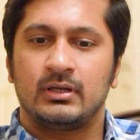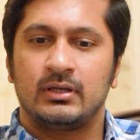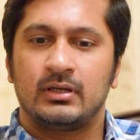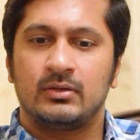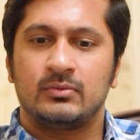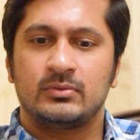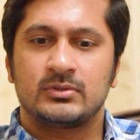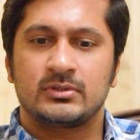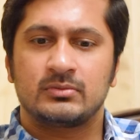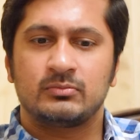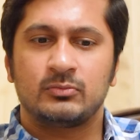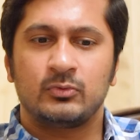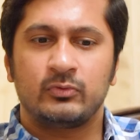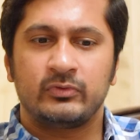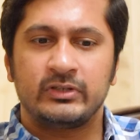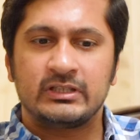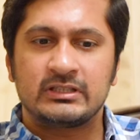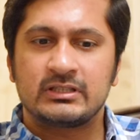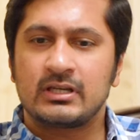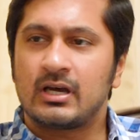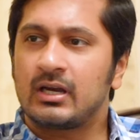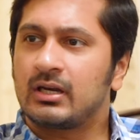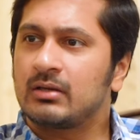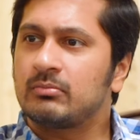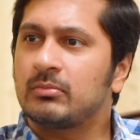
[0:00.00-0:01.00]
It was a movie
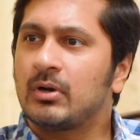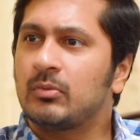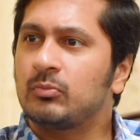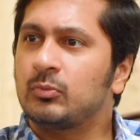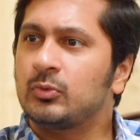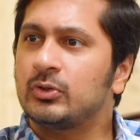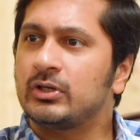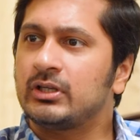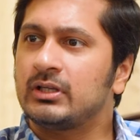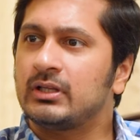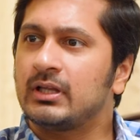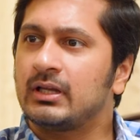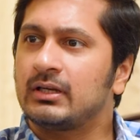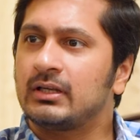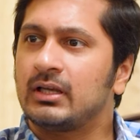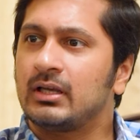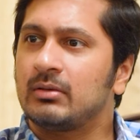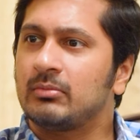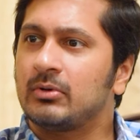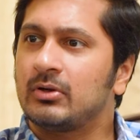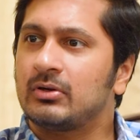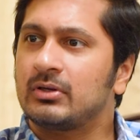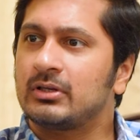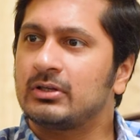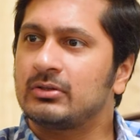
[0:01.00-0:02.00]
starring Mammootty that
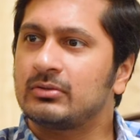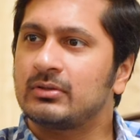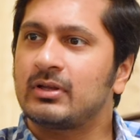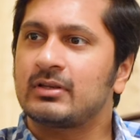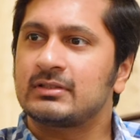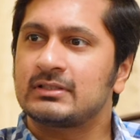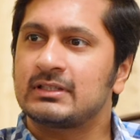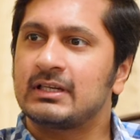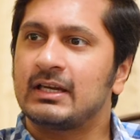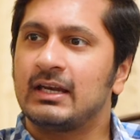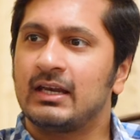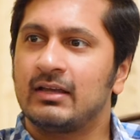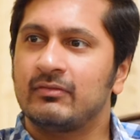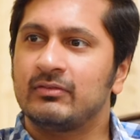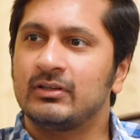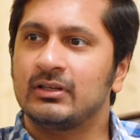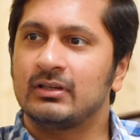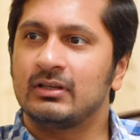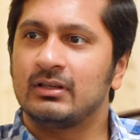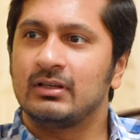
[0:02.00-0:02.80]
came out in 2011.